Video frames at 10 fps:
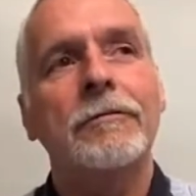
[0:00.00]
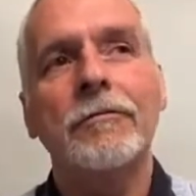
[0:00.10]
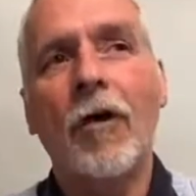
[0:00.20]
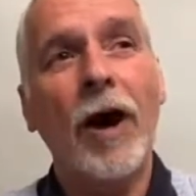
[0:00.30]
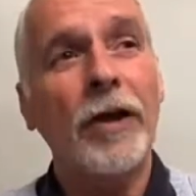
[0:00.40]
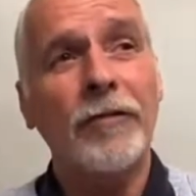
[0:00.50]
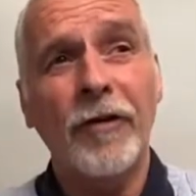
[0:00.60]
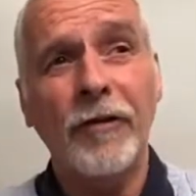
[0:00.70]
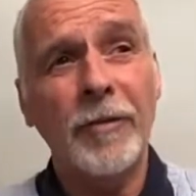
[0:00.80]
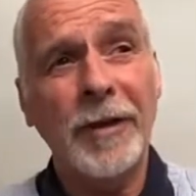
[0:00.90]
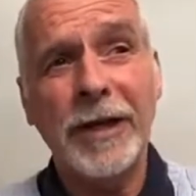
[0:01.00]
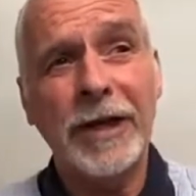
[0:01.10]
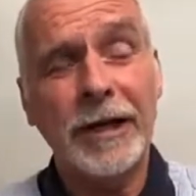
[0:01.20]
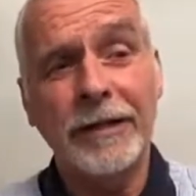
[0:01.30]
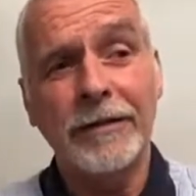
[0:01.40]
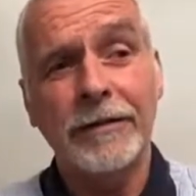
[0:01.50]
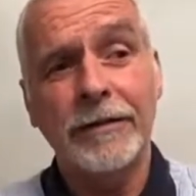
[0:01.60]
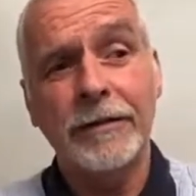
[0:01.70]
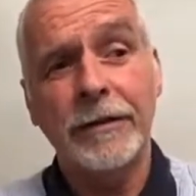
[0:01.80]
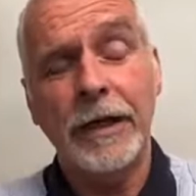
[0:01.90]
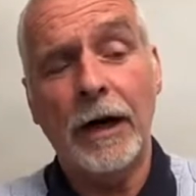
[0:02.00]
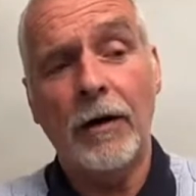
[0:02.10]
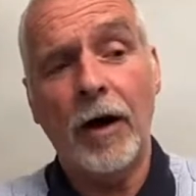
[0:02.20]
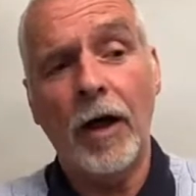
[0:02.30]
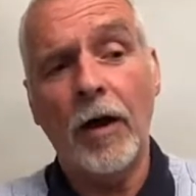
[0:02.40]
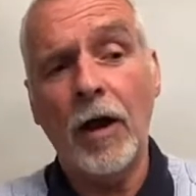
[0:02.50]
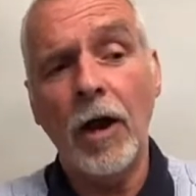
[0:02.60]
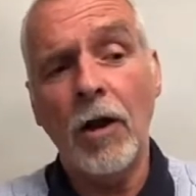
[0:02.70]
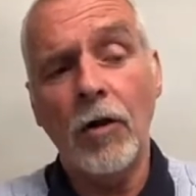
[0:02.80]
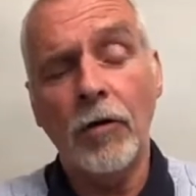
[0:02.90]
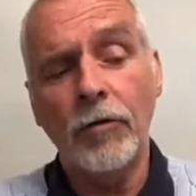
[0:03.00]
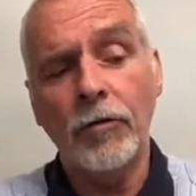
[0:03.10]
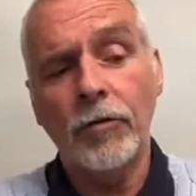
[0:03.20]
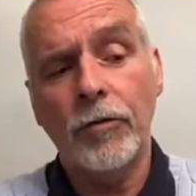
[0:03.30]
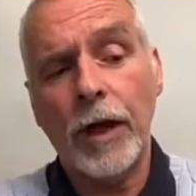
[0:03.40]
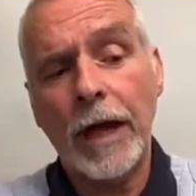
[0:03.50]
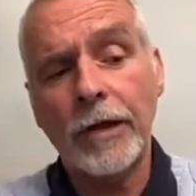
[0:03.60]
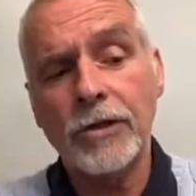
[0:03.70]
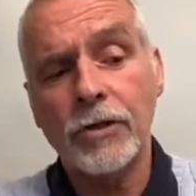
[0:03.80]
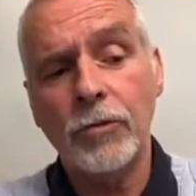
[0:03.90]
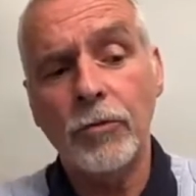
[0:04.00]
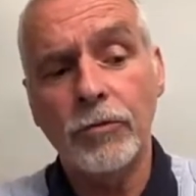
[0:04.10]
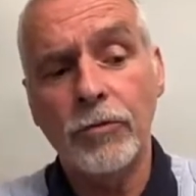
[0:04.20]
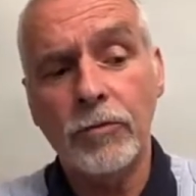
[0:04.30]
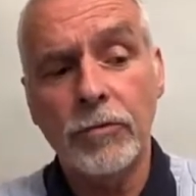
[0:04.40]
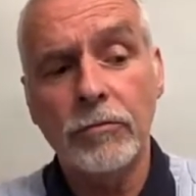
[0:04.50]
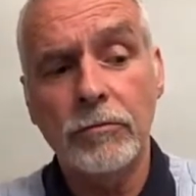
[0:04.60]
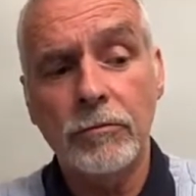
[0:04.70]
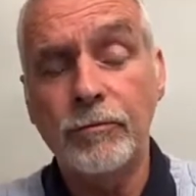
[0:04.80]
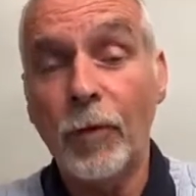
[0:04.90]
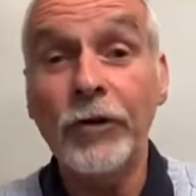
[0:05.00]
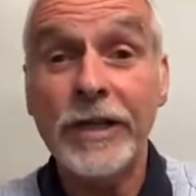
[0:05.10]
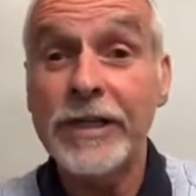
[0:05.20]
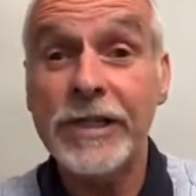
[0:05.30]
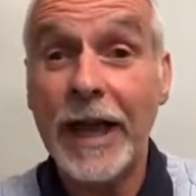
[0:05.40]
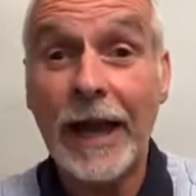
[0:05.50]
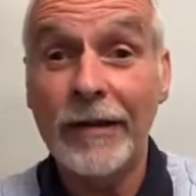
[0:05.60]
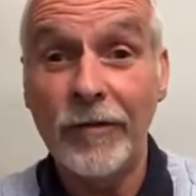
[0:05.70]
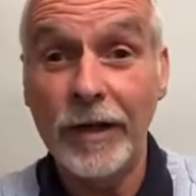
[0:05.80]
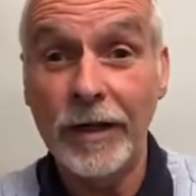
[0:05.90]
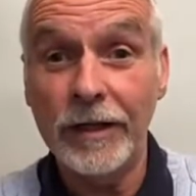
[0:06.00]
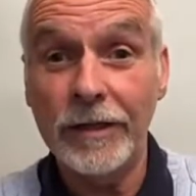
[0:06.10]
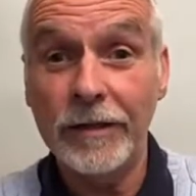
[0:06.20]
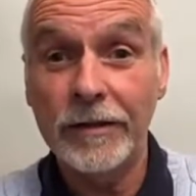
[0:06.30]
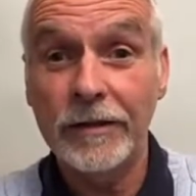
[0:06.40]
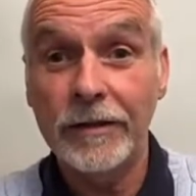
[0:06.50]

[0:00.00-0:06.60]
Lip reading: right at the very beginning. I learned how to body scan, really.